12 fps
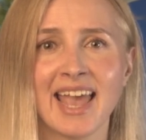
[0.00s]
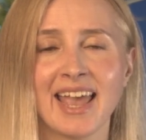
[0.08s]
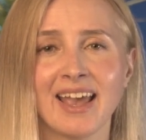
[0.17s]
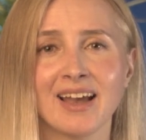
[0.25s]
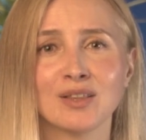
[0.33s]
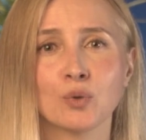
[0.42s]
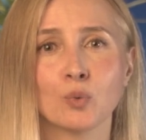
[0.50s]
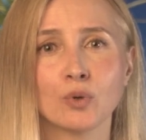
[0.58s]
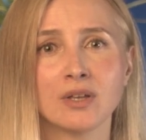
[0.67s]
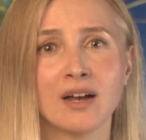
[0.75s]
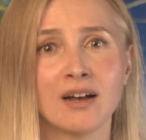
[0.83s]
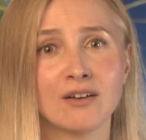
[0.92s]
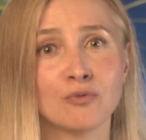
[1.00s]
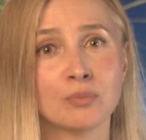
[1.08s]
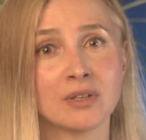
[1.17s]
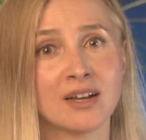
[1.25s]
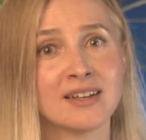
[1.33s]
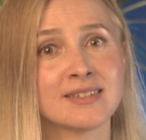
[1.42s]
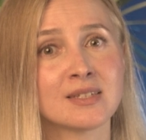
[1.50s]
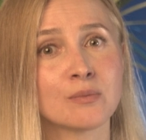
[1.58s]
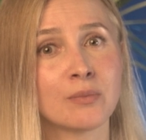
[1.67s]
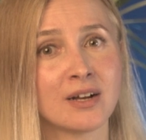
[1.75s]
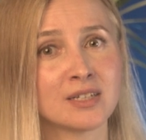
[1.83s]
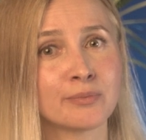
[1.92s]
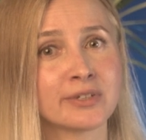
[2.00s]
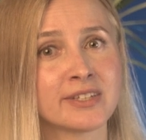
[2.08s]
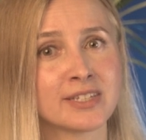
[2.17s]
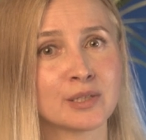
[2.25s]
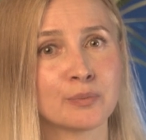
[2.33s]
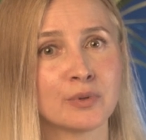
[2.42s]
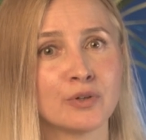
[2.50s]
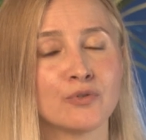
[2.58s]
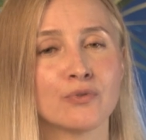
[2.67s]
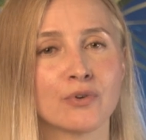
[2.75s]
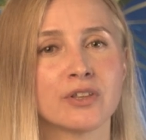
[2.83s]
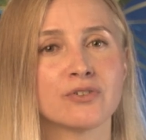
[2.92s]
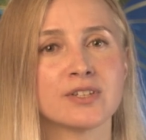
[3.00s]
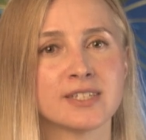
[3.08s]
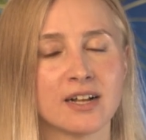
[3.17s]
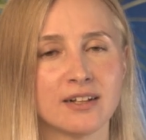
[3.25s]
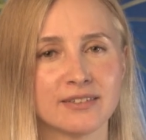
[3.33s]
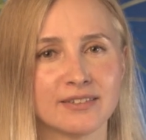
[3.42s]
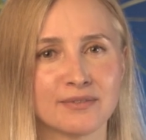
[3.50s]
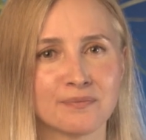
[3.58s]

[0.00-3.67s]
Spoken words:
and would have plus past participle for the result.